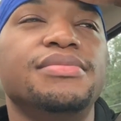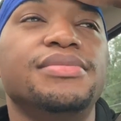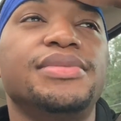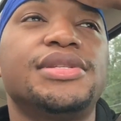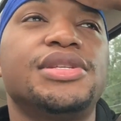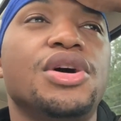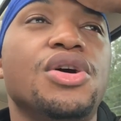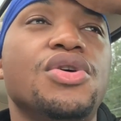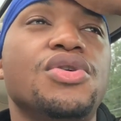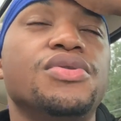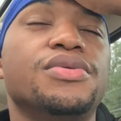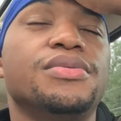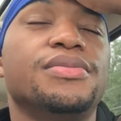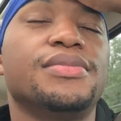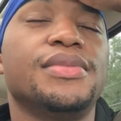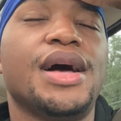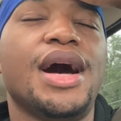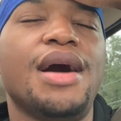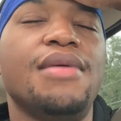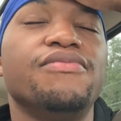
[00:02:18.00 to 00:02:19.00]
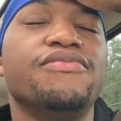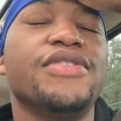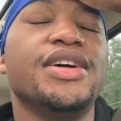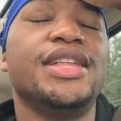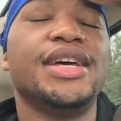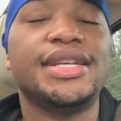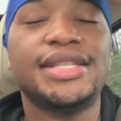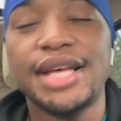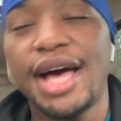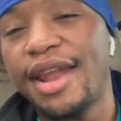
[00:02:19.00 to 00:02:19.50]
So I'm
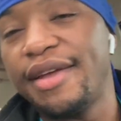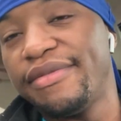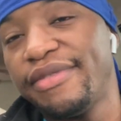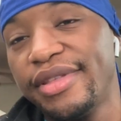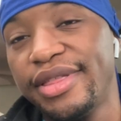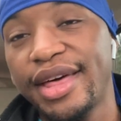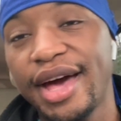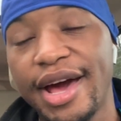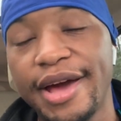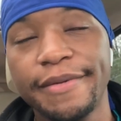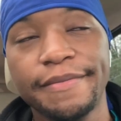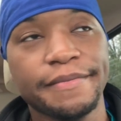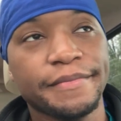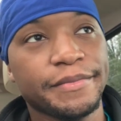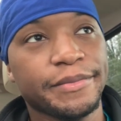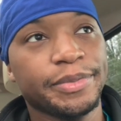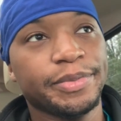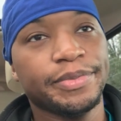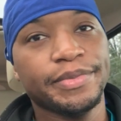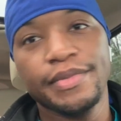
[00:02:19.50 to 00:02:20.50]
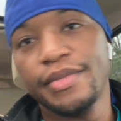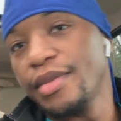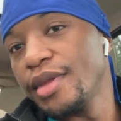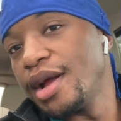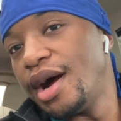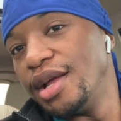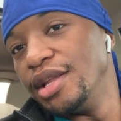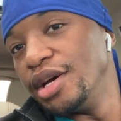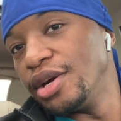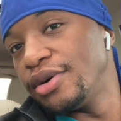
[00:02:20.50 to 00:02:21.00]
really excited for that.
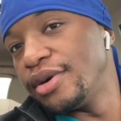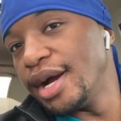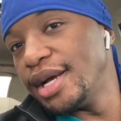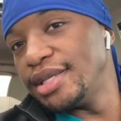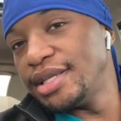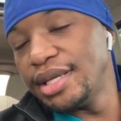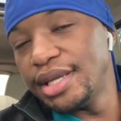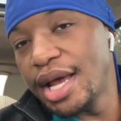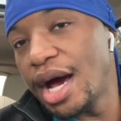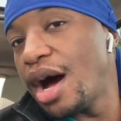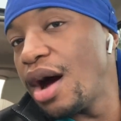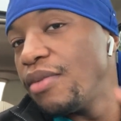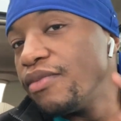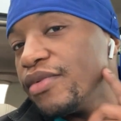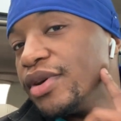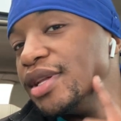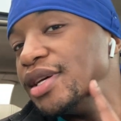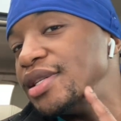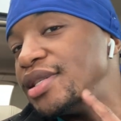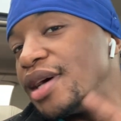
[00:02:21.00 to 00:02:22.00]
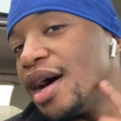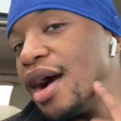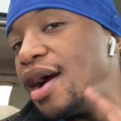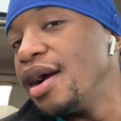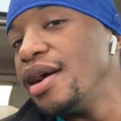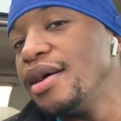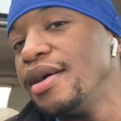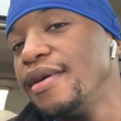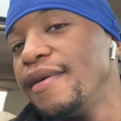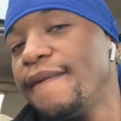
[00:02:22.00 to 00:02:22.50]
I look crazy now. I'm really
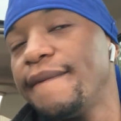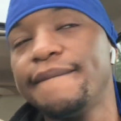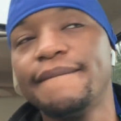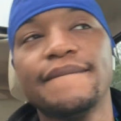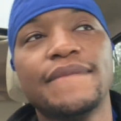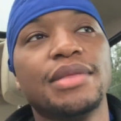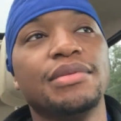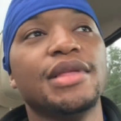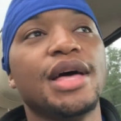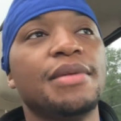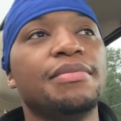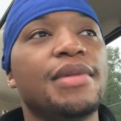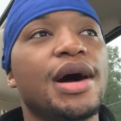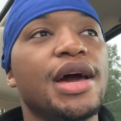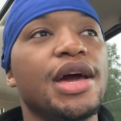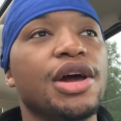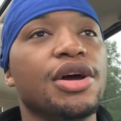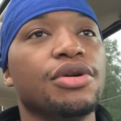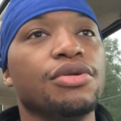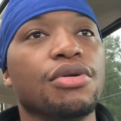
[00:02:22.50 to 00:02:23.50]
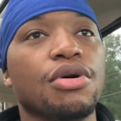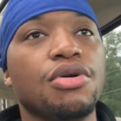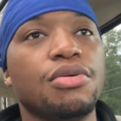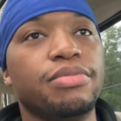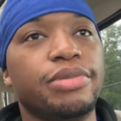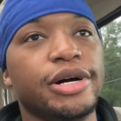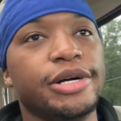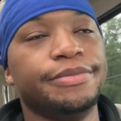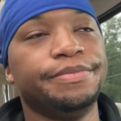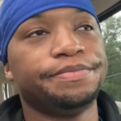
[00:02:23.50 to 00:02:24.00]
tired. I'm letting my hair grow,
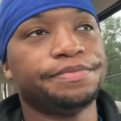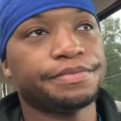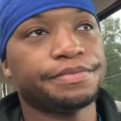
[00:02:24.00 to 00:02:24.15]
but